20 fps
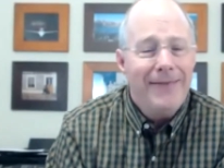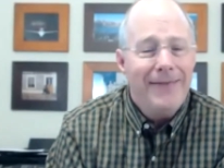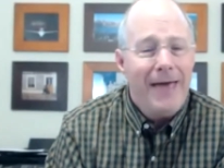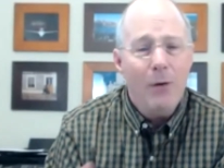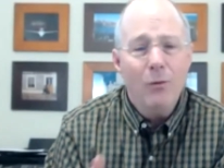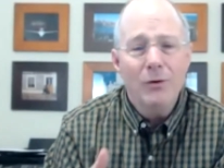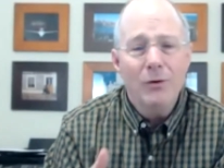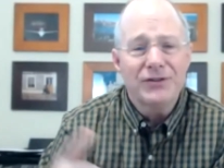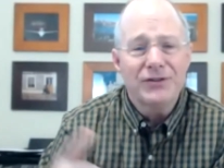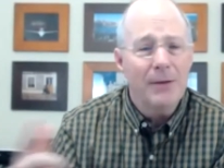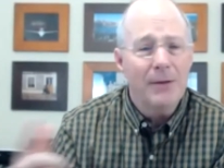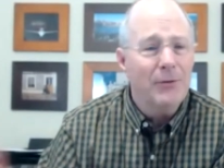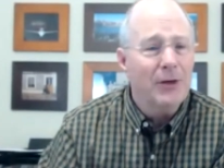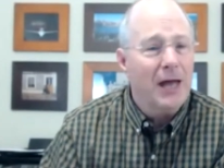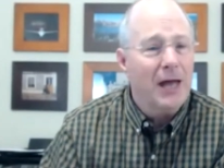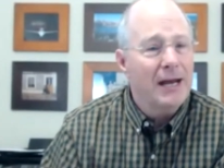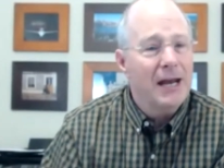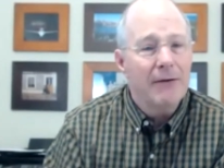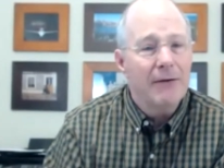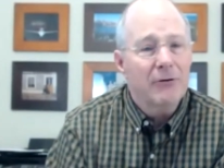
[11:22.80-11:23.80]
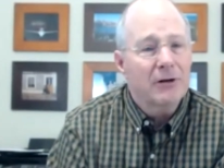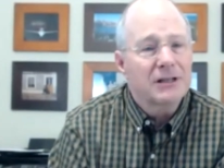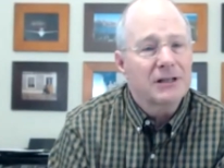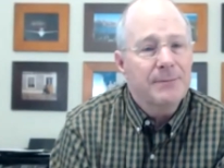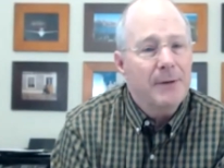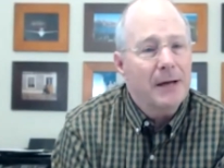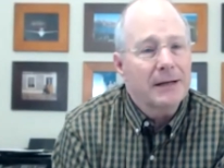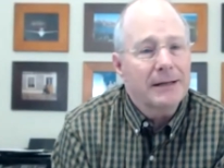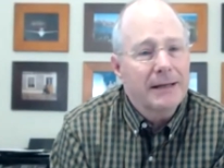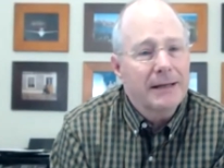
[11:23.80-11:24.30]
That was something I never
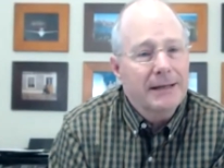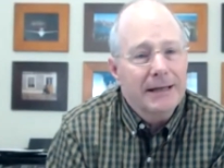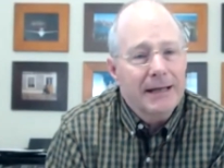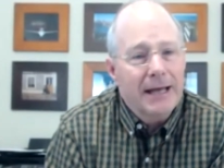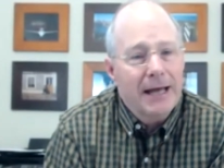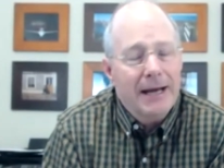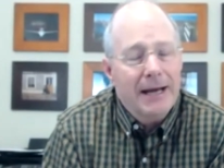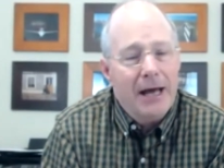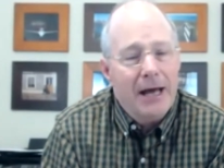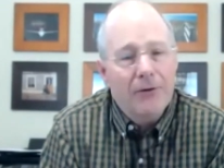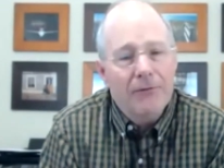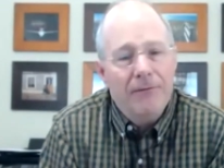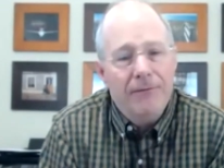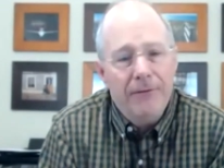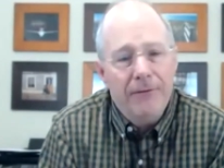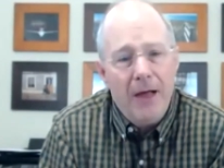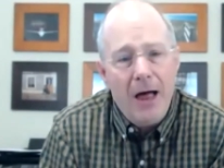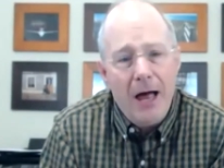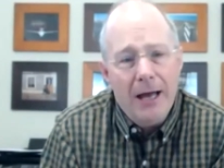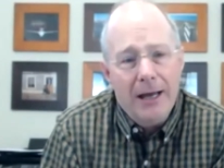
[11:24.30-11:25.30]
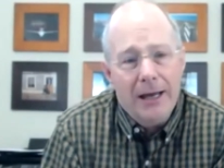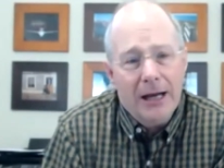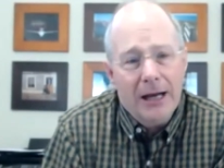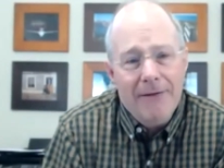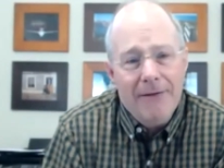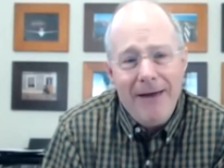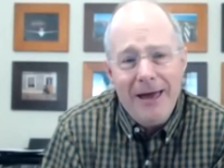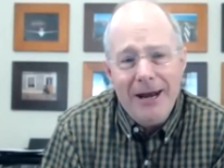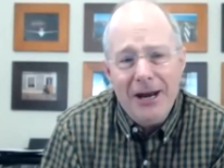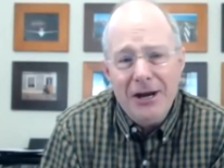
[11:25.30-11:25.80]
expected to get out of flying. And
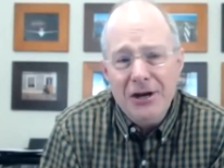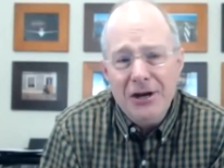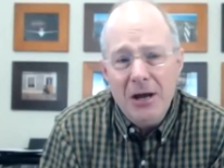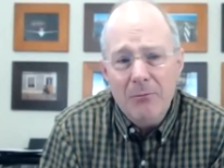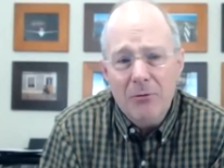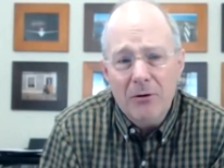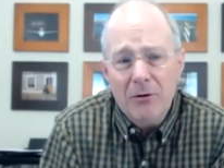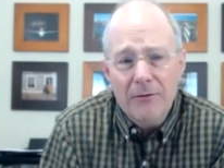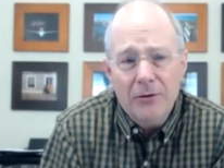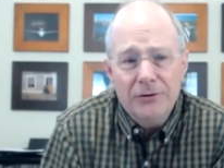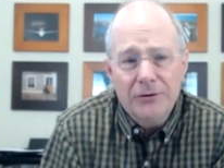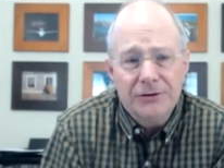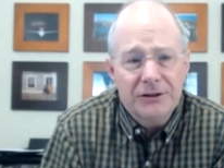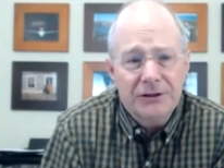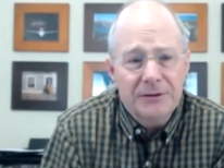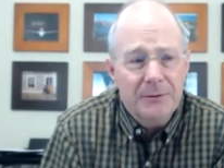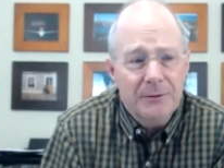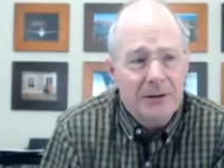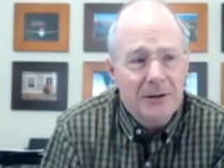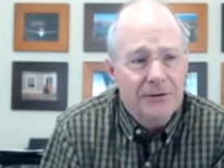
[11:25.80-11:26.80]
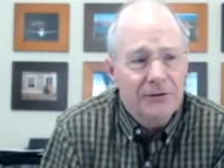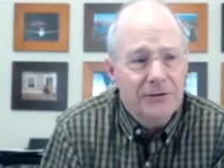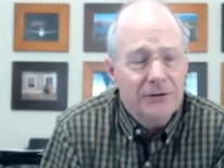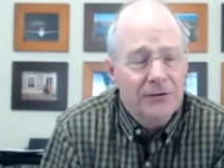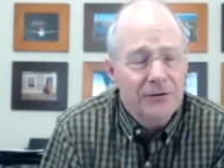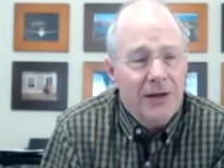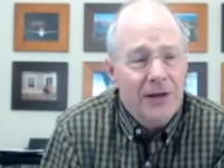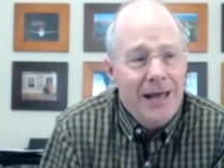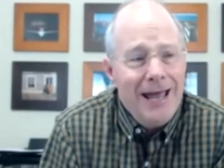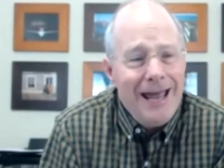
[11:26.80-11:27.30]
I've had a number of those
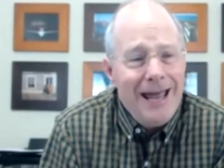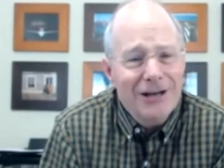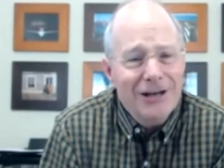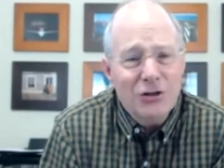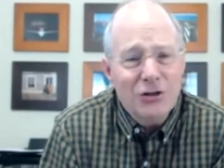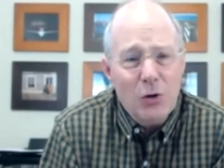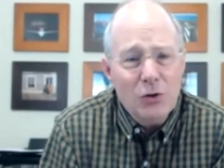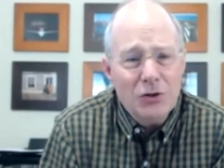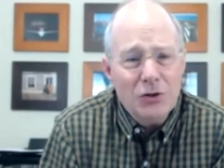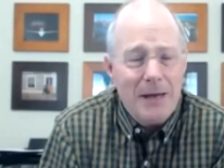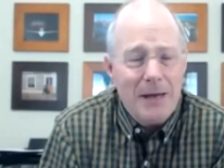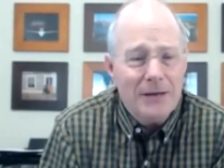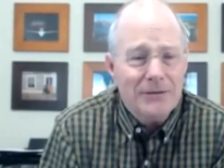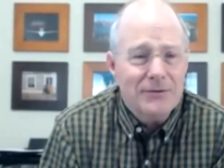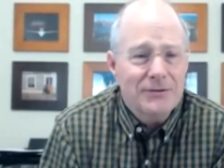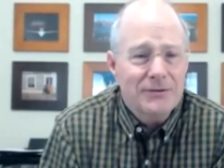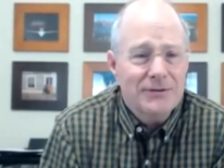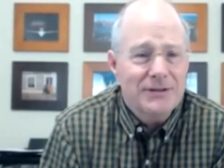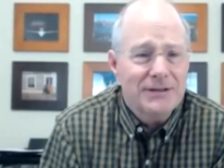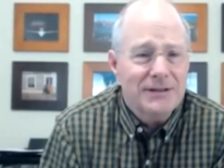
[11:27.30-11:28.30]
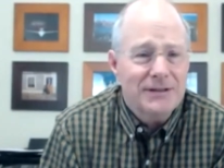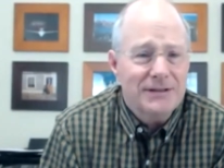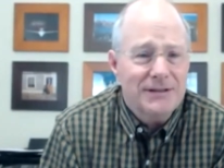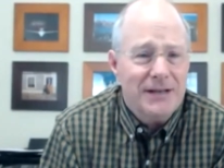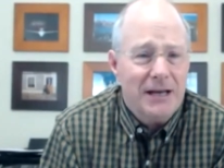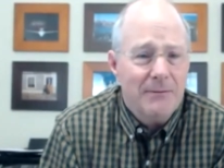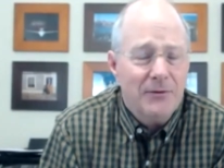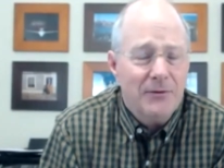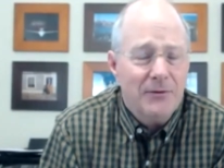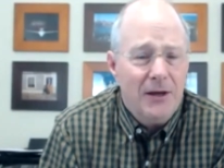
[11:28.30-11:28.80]
experiences. And Toastmasters is the
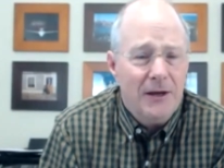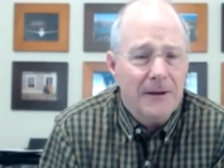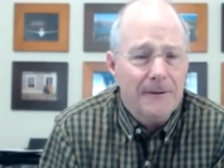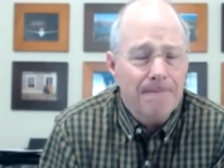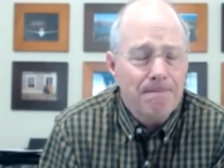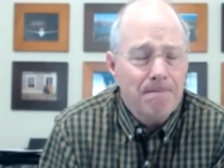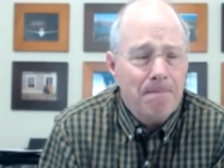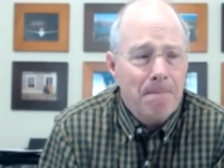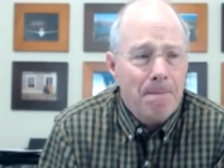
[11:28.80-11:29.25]
same thing.